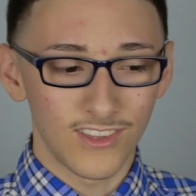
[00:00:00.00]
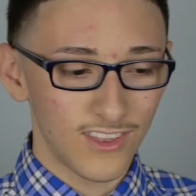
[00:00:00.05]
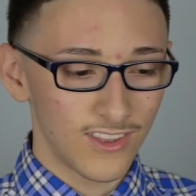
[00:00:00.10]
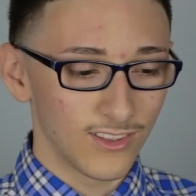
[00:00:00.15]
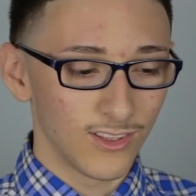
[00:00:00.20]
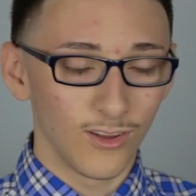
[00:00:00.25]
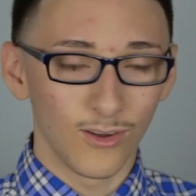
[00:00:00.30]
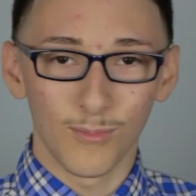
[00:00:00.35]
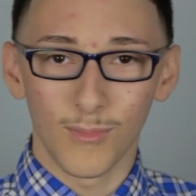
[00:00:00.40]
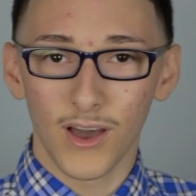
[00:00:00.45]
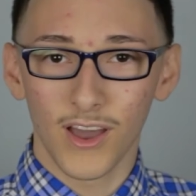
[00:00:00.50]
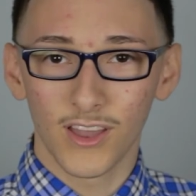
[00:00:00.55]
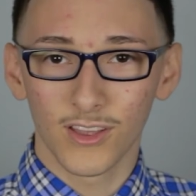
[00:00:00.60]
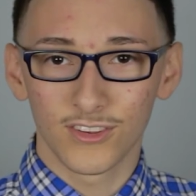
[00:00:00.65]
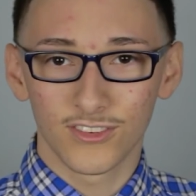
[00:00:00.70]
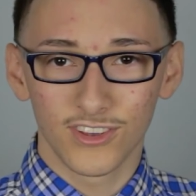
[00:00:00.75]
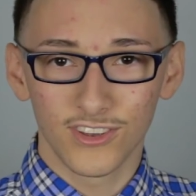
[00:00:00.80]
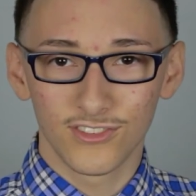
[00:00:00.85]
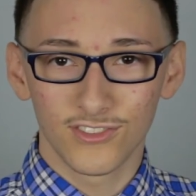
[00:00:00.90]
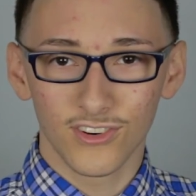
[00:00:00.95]
my
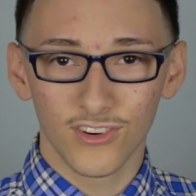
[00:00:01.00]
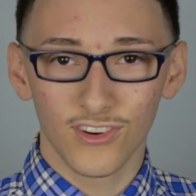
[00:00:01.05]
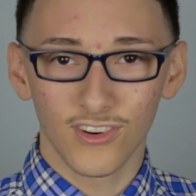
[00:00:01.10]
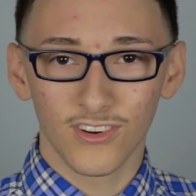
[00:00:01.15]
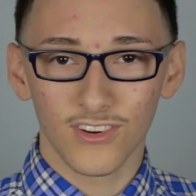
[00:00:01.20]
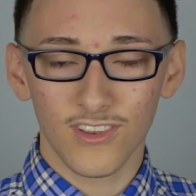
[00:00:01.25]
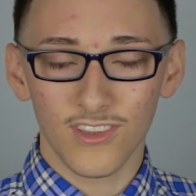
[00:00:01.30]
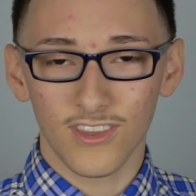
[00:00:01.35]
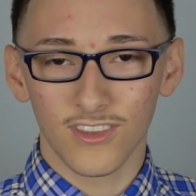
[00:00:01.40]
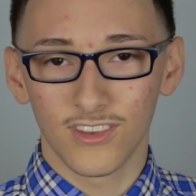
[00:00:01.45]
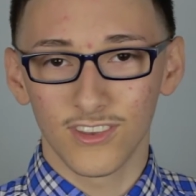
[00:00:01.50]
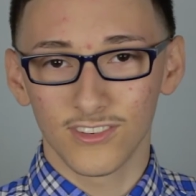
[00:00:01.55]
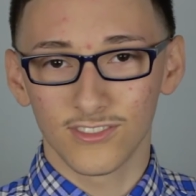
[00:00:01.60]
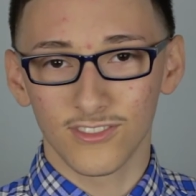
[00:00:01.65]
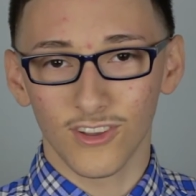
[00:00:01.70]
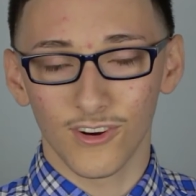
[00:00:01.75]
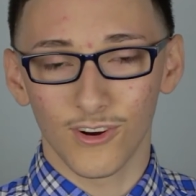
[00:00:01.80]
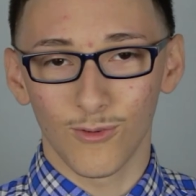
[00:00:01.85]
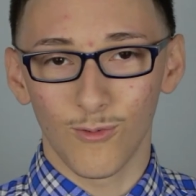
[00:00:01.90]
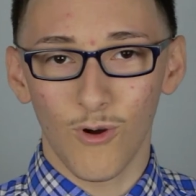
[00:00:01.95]
teacher, he
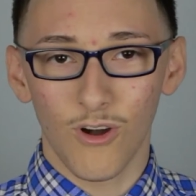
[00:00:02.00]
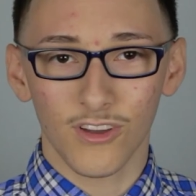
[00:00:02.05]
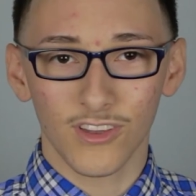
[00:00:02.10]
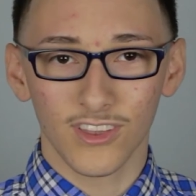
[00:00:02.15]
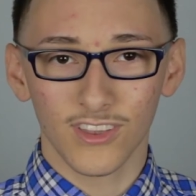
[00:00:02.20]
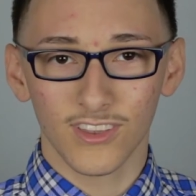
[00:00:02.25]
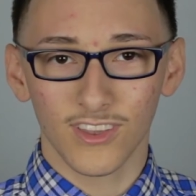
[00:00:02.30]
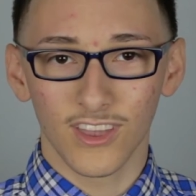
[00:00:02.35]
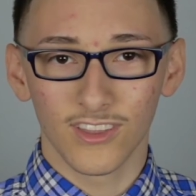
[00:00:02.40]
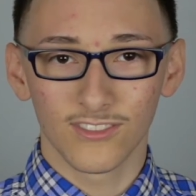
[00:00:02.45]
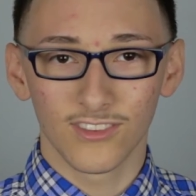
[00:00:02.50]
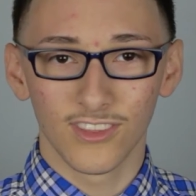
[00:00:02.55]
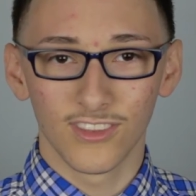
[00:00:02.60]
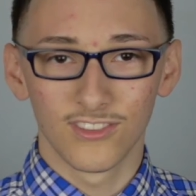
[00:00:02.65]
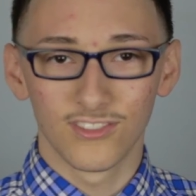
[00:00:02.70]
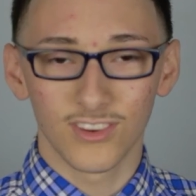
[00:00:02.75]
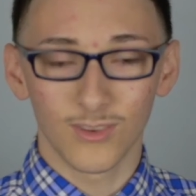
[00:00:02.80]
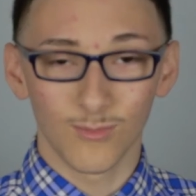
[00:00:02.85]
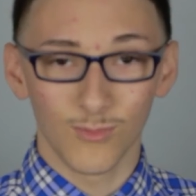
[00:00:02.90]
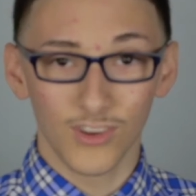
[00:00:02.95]
started walking into the
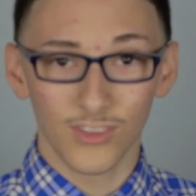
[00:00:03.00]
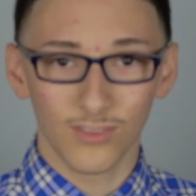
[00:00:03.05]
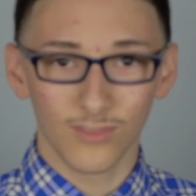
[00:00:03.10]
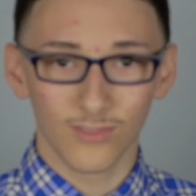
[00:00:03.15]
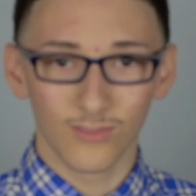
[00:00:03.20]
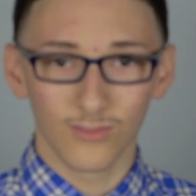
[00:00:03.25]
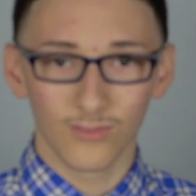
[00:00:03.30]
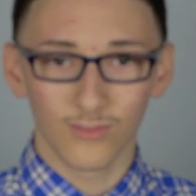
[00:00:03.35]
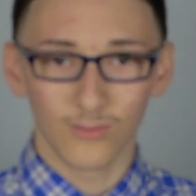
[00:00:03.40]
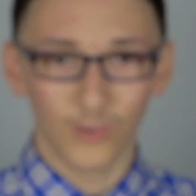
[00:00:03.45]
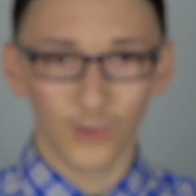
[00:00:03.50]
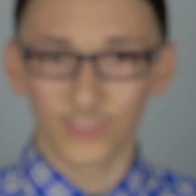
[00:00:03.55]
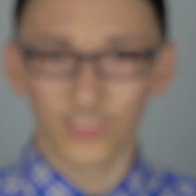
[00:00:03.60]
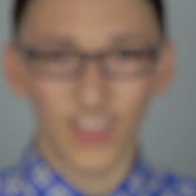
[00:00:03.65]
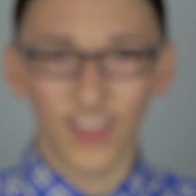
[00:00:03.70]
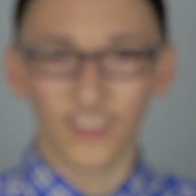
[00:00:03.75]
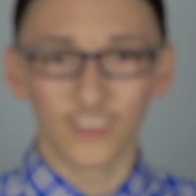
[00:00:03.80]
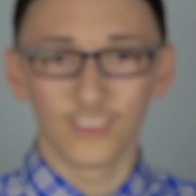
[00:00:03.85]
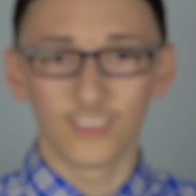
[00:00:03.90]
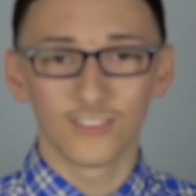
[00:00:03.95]
gym he
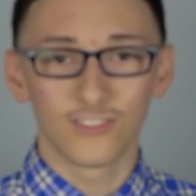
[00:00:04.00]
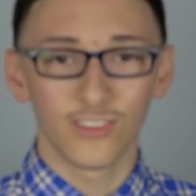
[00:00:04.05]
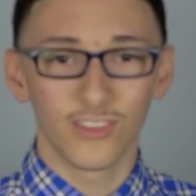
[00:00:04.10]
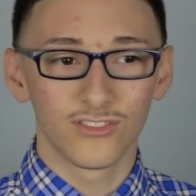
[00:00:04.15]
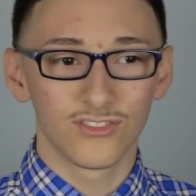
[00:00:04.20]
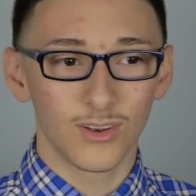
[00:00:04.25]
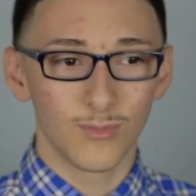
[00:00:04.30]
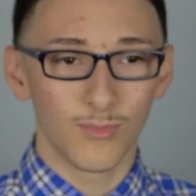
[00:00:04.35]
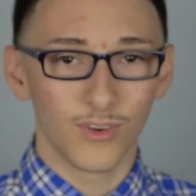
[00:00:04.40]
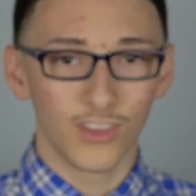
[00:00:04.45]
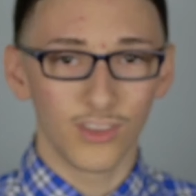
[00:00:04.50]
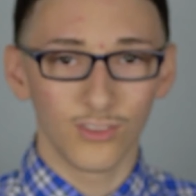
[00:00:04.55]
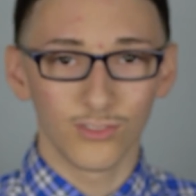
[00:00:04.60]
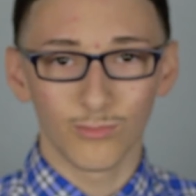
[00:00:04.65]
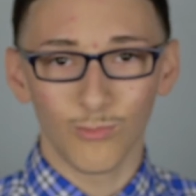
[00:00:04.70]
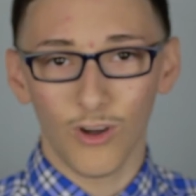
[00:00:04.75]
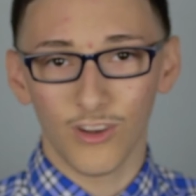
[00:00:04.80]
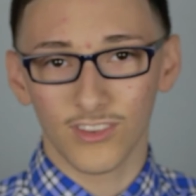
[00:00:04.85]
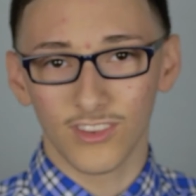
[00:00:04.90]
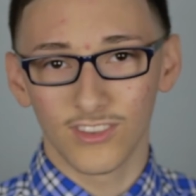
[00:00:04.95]

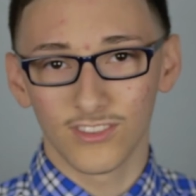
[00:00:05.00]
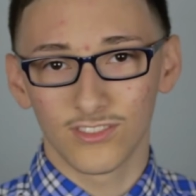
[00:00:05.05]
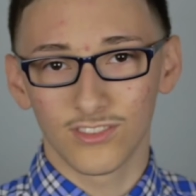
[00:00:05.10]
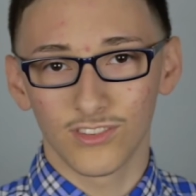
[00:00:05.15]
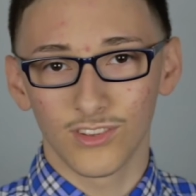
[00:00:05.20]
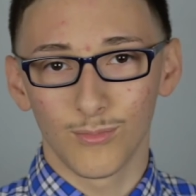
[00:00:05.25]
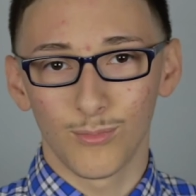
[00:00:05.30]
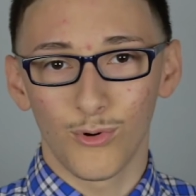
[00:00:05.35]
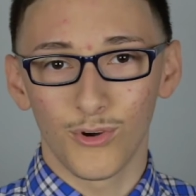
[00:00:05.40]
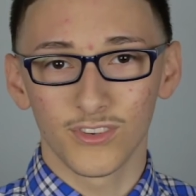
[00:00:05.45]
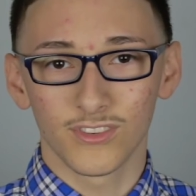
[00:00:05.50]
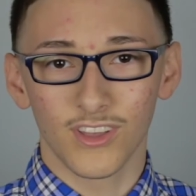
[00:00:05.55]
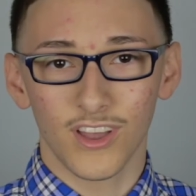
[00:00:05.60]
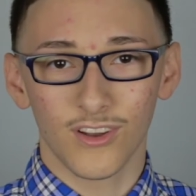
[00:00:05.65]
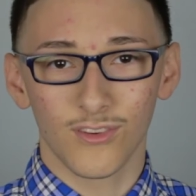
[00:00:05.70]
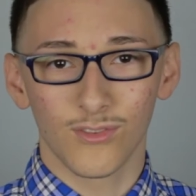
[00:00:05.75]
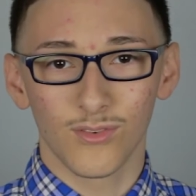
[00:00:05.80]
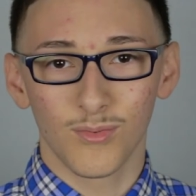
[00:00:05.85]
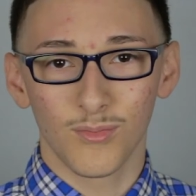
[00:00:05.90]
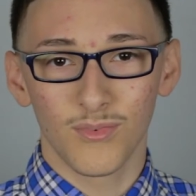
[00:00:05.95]
was walking into the boys'
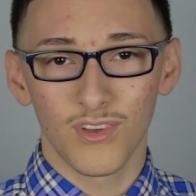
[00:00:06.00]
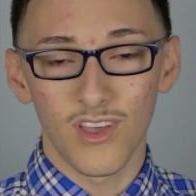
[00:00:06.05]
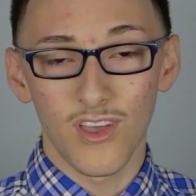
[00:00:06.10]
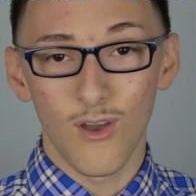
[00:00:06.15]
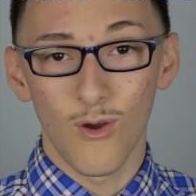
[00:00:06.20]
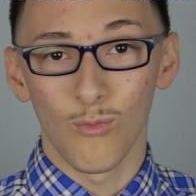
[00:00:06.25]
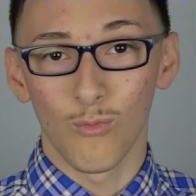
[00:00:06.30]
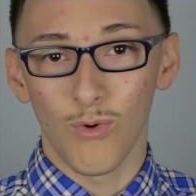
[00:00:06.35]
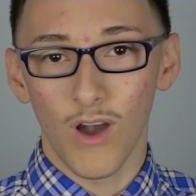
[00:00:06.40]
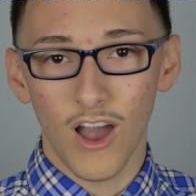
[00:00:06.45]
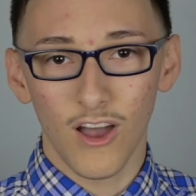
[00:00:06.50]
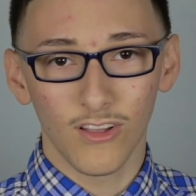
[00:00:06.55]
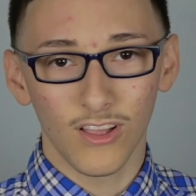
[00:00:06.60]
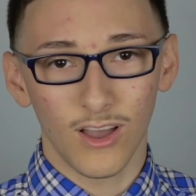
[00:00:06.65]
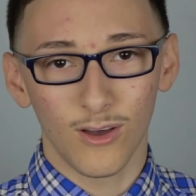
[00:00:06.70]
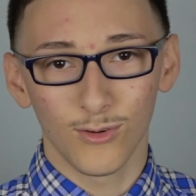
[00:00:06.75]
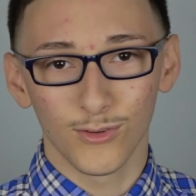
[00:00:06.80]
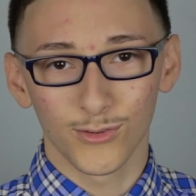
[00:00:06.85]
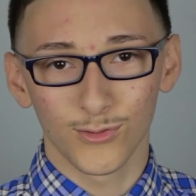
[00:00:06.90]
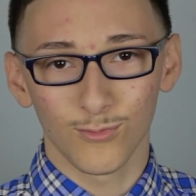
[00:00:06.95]
locker room while
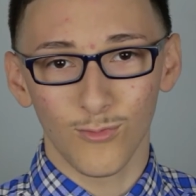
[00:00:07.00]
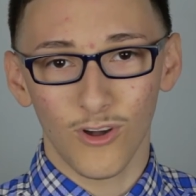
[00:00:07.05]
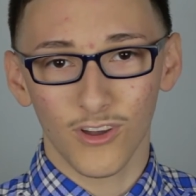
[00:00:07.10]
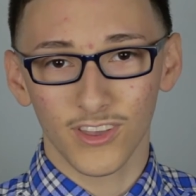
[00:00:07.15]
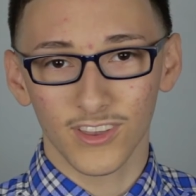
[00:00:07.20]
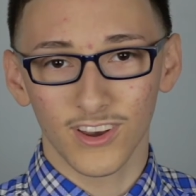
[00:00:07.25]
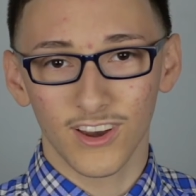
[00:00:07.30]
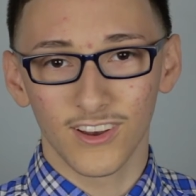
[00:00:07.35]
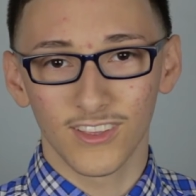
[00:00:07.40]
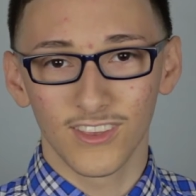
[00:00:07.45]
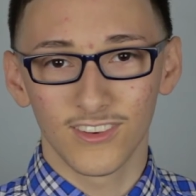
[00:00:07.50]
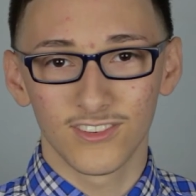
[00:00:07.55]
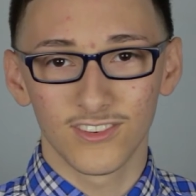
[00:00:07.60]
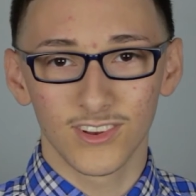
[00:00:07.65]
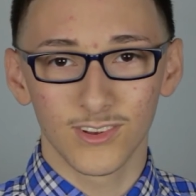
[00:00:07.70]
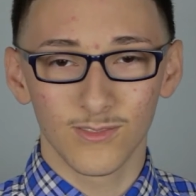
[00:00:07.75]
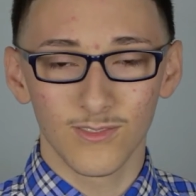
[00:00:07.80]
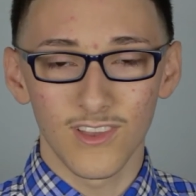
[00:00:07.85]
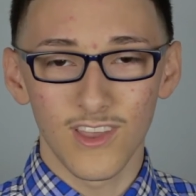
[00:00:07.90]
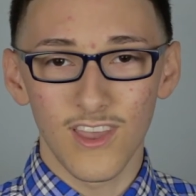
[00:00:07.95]
I was walking out of the
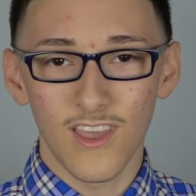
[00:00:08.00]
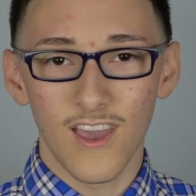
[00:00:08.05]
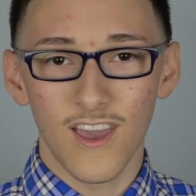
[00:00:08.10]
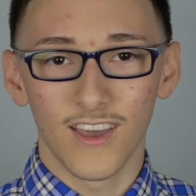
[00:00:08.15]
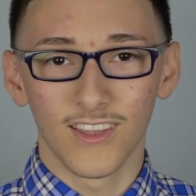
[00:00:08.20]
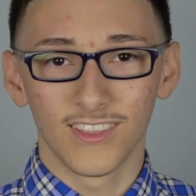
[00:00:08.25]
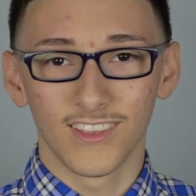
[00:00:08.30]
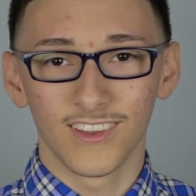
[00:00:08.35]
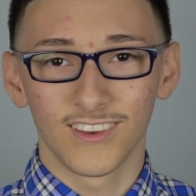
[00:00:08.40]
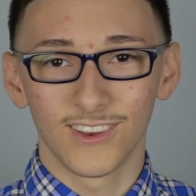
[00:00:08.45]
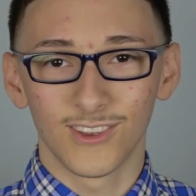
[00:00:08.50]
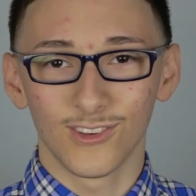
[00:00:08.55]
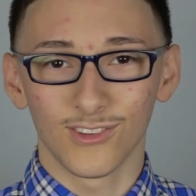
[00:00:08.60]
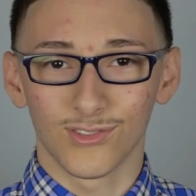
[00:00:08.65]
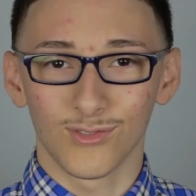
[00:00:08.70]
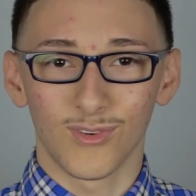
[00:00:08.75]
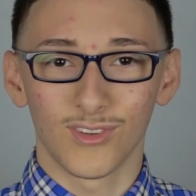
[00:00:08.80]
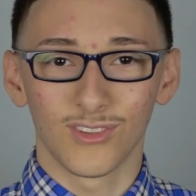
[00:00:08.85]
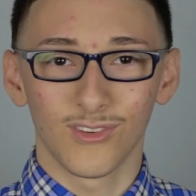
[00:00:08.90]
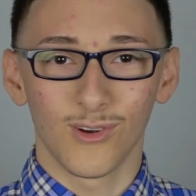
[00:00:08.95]
gym, and then he
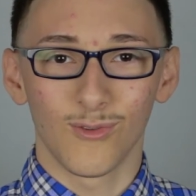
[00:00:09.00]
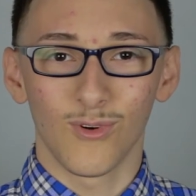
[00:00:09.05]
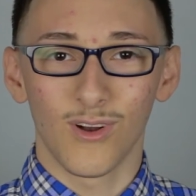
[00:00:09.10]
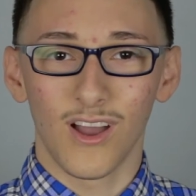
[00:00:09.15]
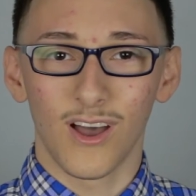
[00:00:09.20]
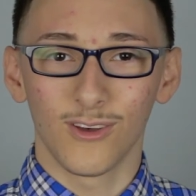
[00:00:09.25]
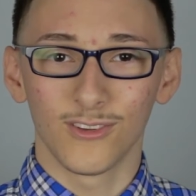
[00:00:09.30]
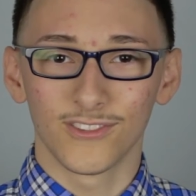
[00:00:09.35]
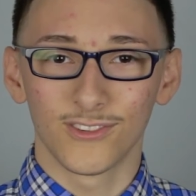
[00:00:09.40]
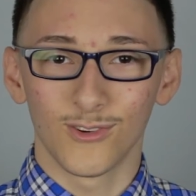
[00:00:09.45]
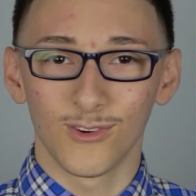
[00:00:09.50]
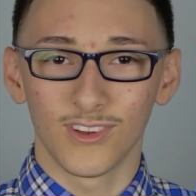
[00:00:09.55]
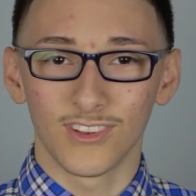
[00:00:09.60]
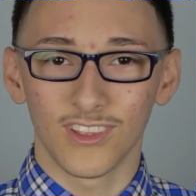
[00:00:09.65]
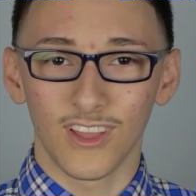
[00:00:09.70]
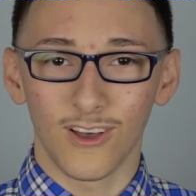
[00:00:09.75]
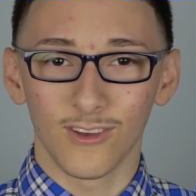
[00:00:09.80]
was wondering what I was doing.